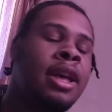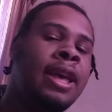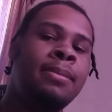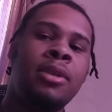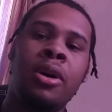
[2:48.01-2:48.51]

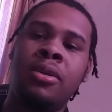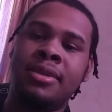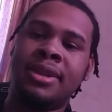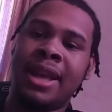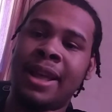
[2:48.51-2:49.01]
keep
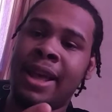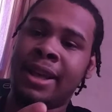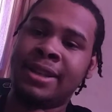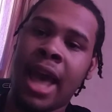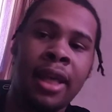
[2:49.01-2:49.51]
those
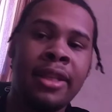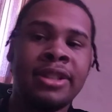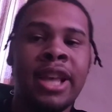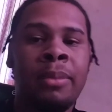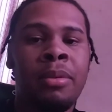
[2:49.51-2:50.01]
exactly the
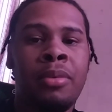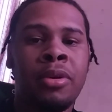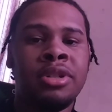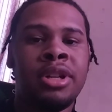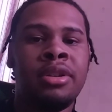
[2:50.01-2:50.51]
same
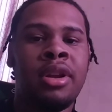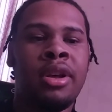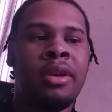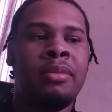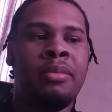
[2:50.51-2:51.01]
proportion,
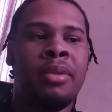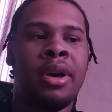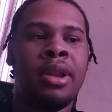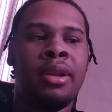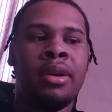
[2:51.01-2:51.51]

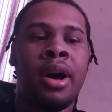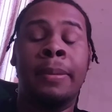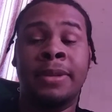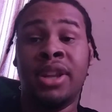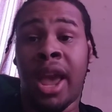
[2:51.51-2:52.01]
but
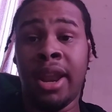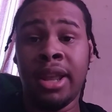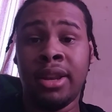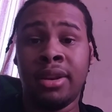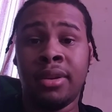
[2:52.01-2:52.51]
up to date it,